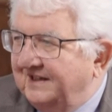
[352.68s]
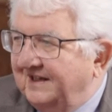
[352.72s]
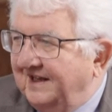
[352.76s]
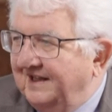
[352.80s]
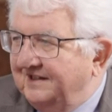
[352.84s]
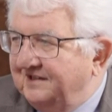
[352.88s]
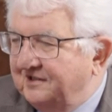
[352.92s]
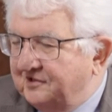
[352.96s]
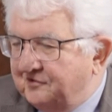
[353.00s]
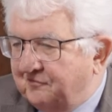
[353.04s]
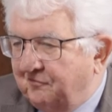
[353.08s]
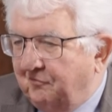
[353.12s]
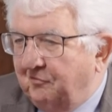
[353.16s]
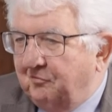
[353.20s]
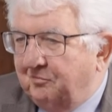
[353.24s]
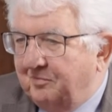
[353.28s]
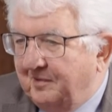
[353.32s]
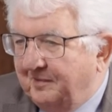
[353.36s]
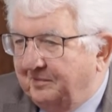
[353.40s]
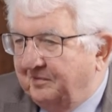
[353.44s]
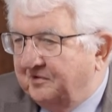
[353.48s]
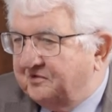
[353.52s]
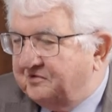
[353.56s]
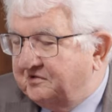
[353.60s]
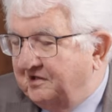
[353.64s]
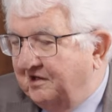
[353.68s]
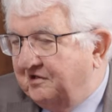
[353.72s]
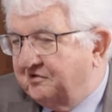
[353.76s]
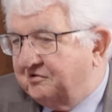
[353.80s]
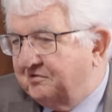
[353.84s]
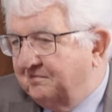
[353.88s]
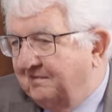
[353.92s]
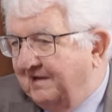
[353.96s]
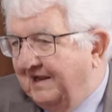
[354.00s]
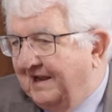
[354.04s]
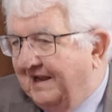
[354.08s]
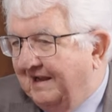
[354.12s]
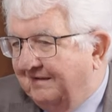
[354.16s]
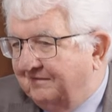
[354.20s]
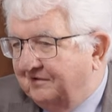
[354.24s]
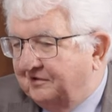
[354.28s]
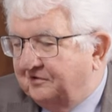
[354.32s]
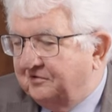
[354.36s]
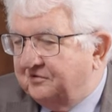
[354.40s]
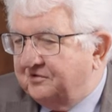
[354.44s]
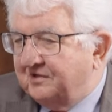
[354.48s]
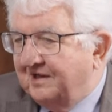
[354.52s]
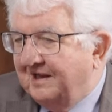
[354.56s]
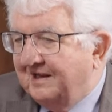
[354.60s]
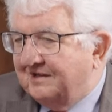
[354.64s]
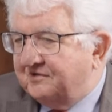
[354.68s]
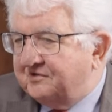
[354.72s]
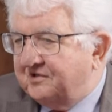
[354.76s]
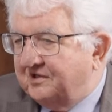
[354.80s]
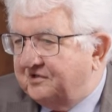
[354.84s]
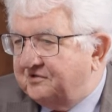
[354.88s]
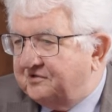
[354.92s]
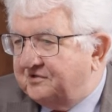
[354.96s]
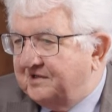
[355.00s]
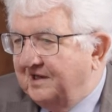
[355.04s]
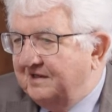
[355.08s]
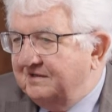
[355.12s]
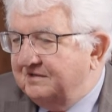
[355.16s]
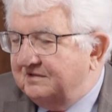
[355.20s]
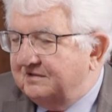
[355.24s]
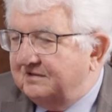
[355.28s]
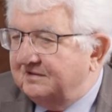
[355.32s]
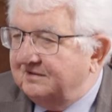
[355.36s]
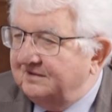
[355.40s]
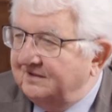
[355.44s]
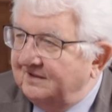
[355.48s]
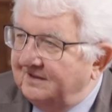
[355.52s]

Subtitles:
And this fallback position we have it to a large extent,